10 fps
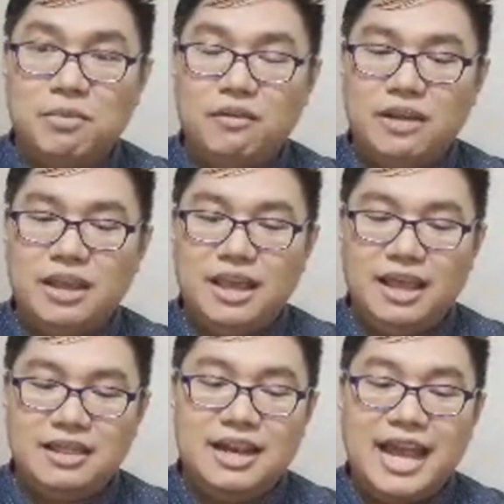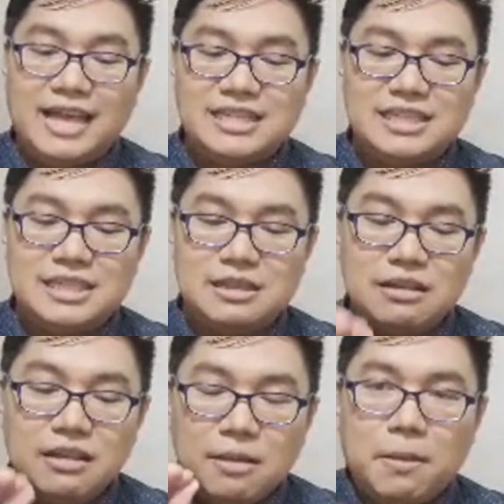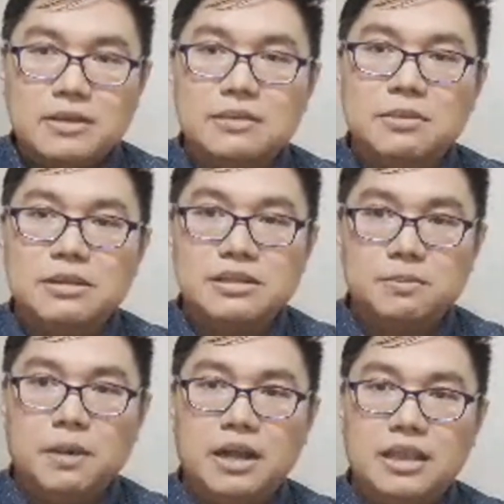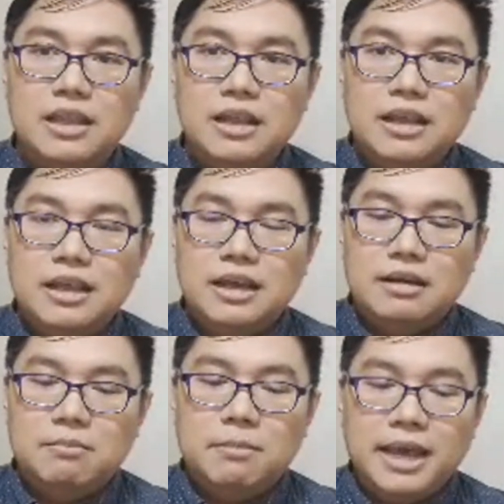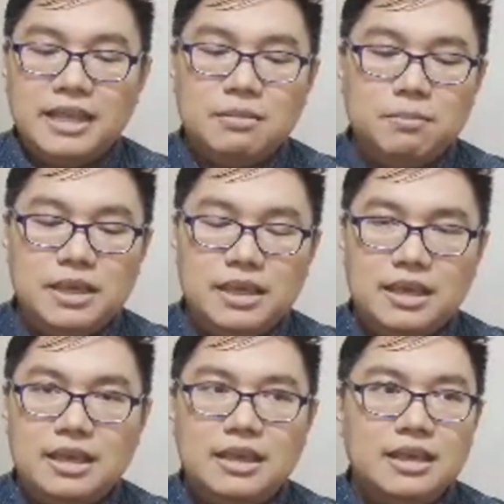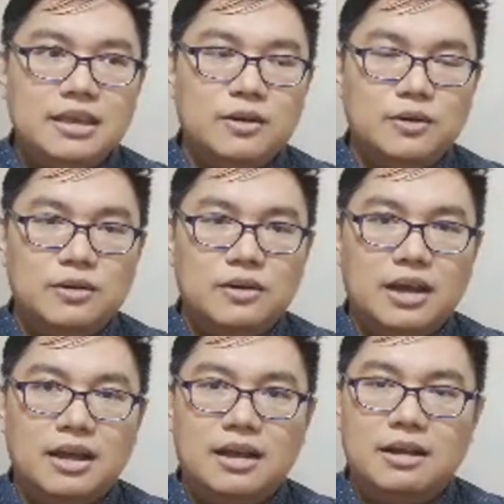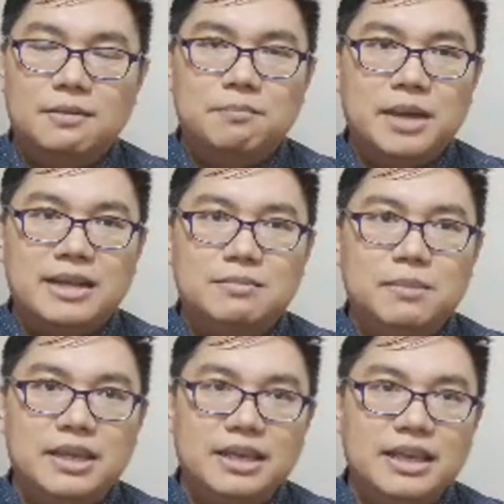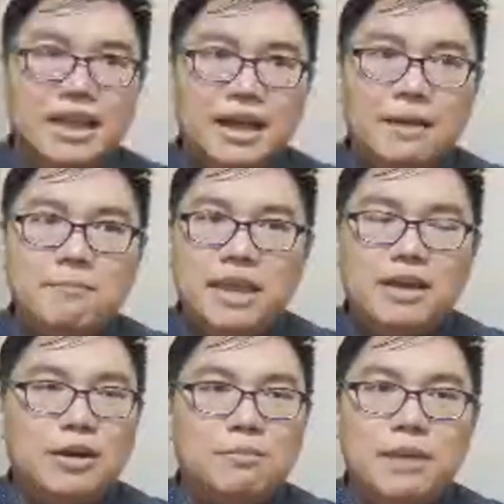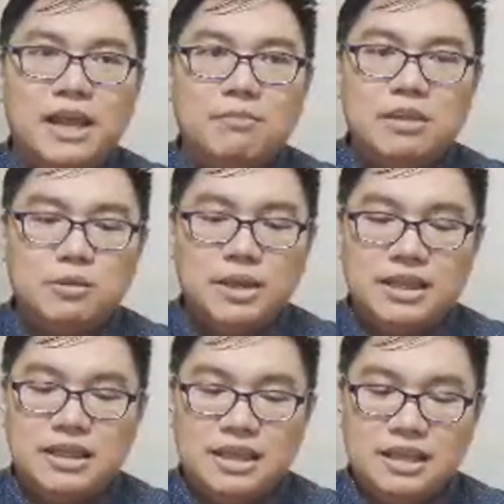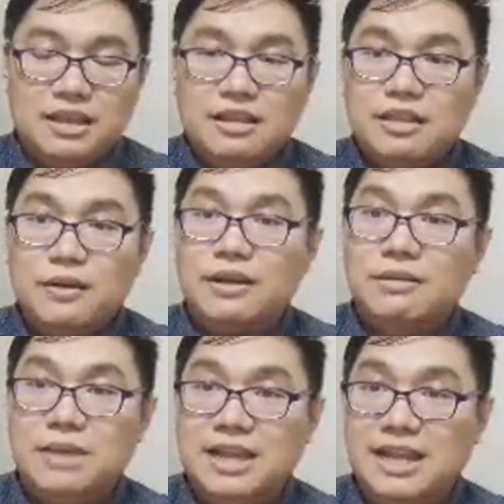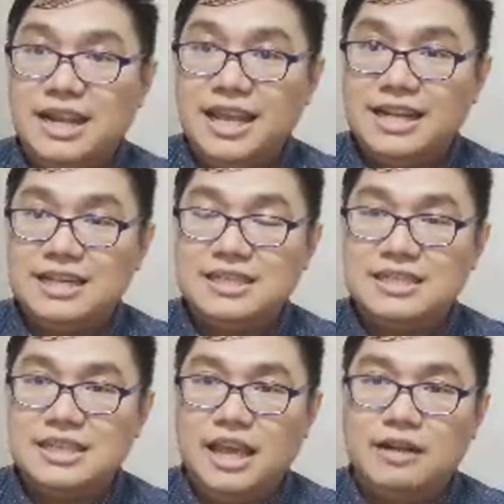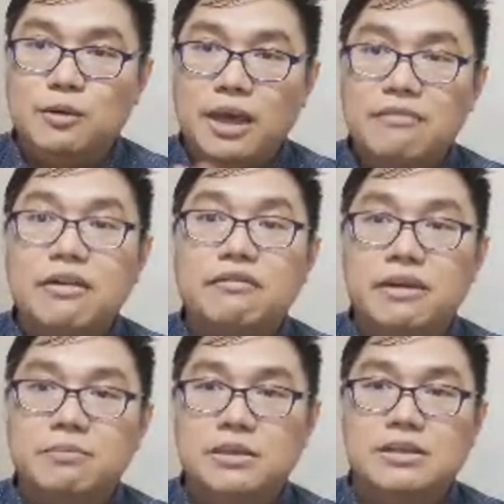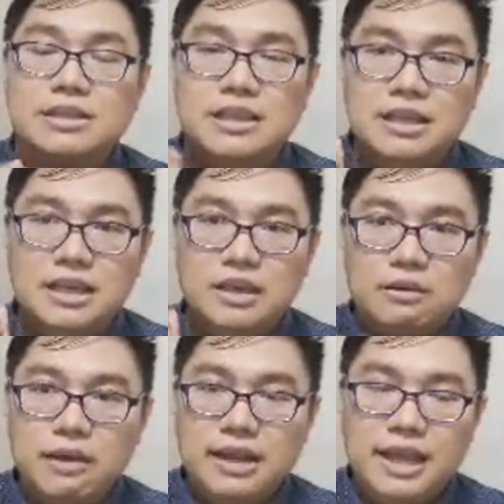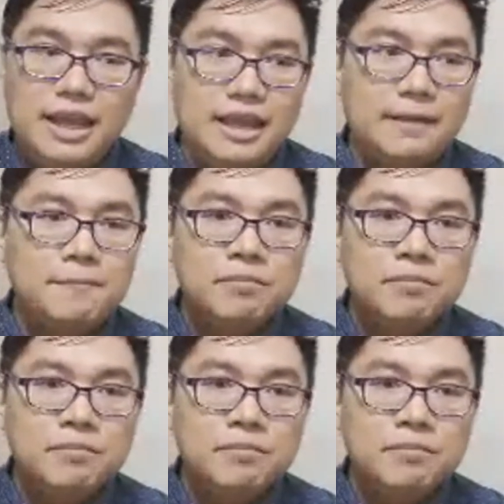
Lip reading: three, and the last possible spot might be, you know, might be a make or break between the three remaining ladies, and whoever fumbles the Q&A,